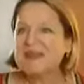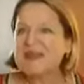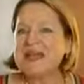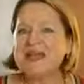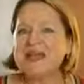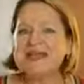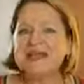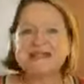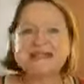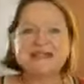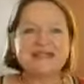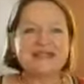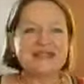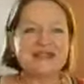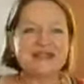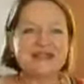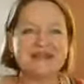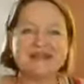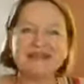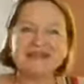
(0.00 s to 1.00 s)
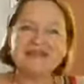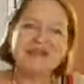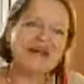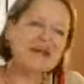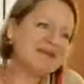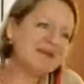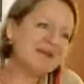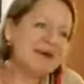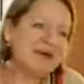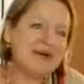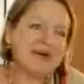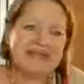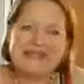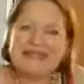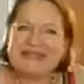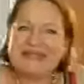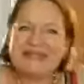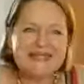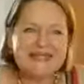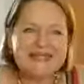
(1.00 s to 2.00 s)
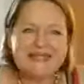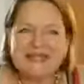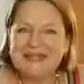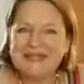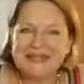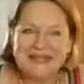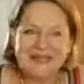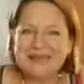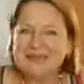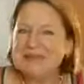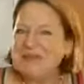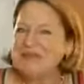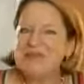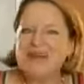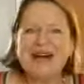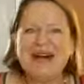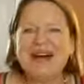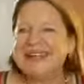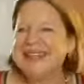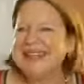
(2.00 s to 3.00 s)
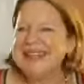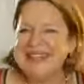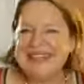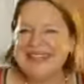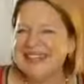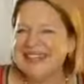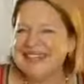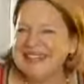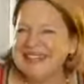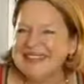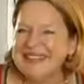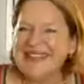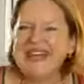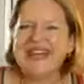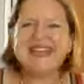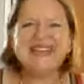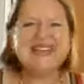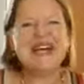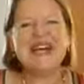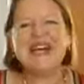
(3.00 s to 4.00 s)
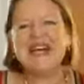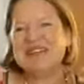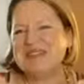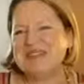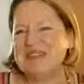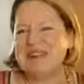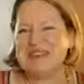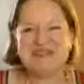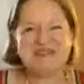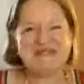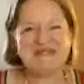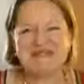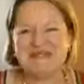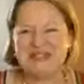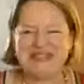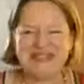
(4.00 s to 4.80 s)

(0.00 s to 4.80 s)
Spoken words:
And while we're all still in a human body and have our